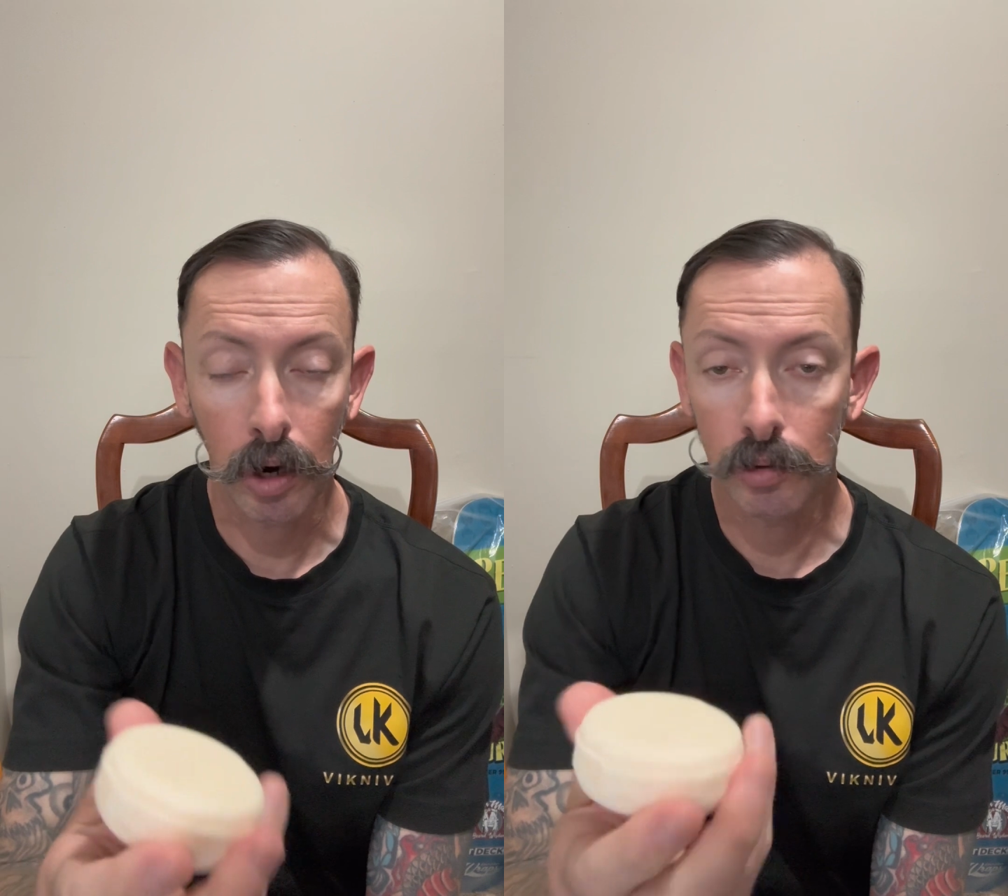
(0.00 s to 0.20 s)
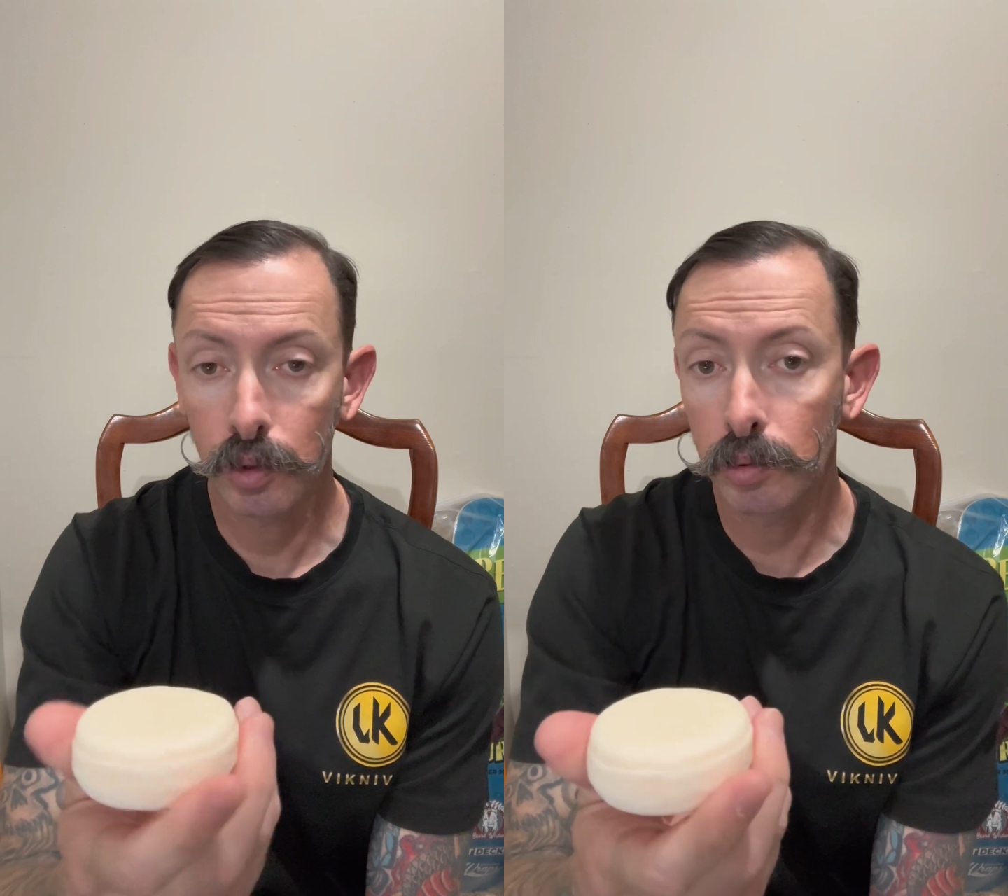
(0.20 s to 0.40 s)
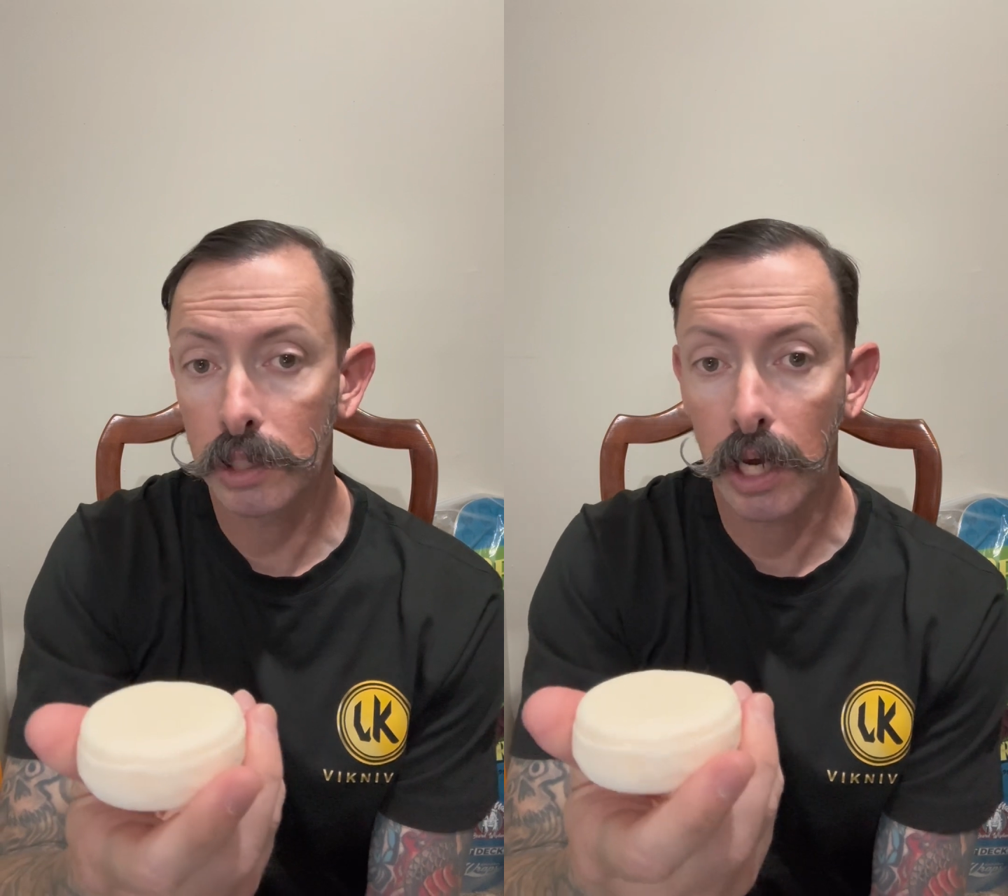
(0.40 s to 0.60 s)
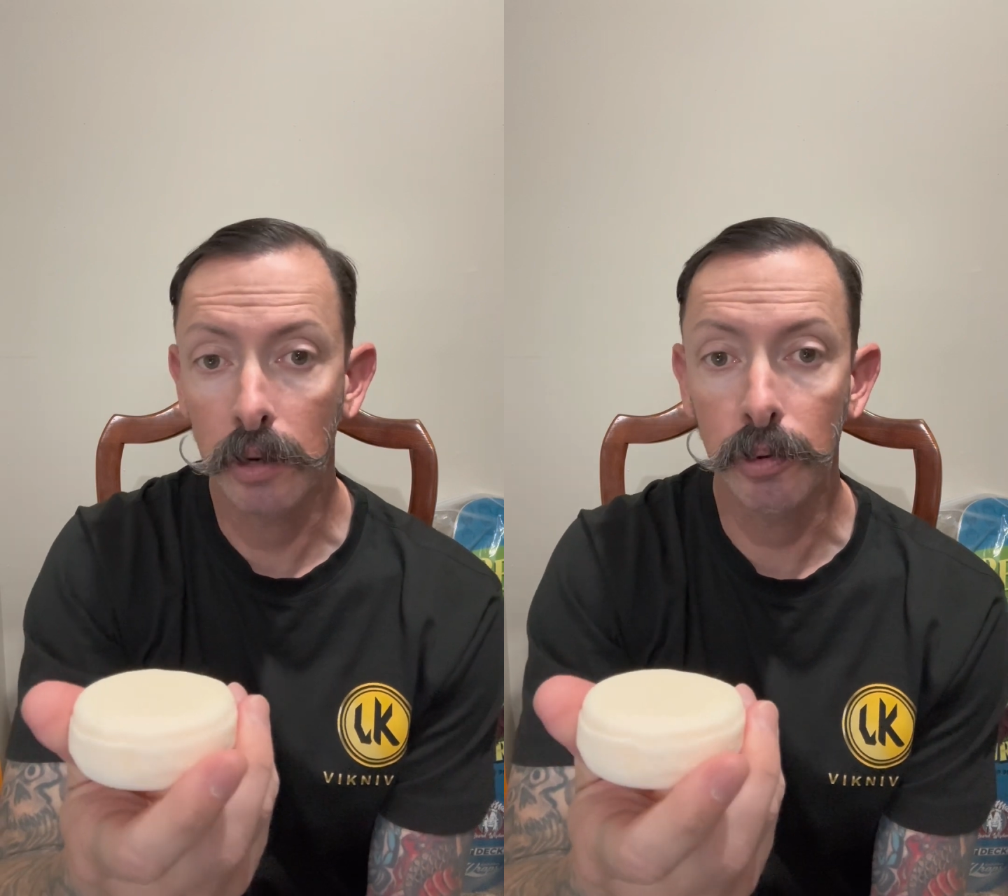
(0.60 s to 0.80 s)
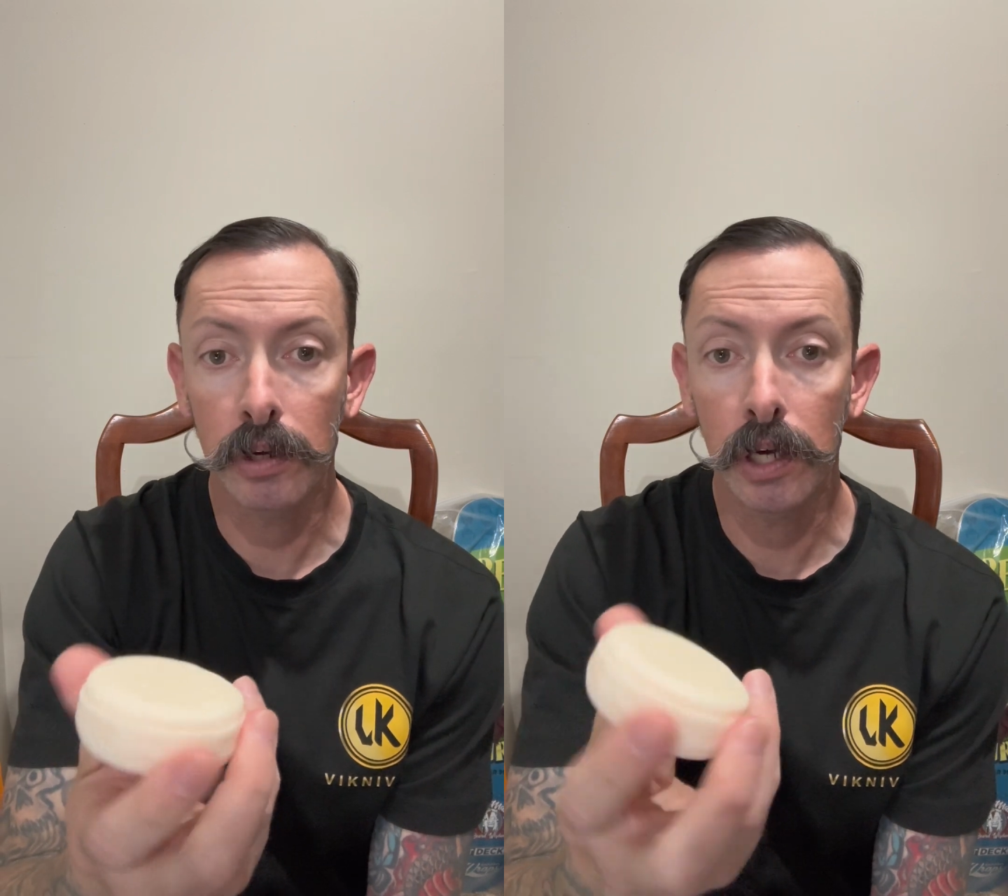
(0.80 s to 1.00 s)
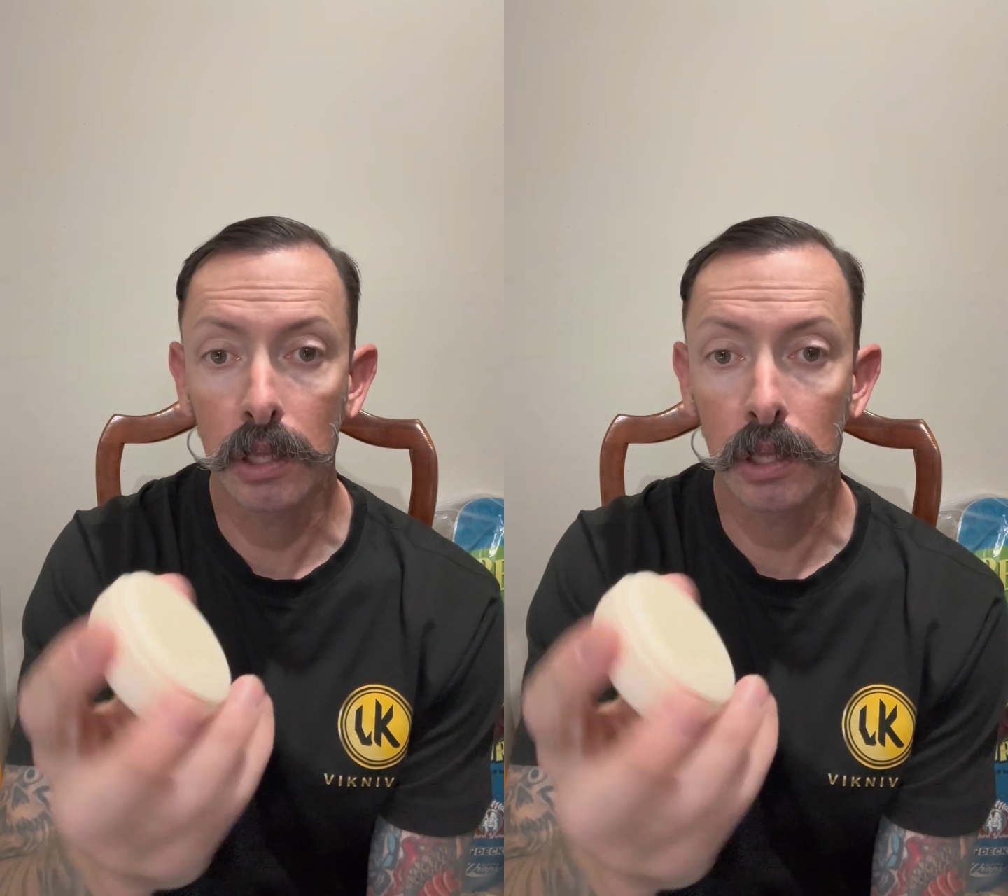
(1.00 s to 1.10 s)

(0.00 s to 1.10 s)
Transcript: I was always kind of a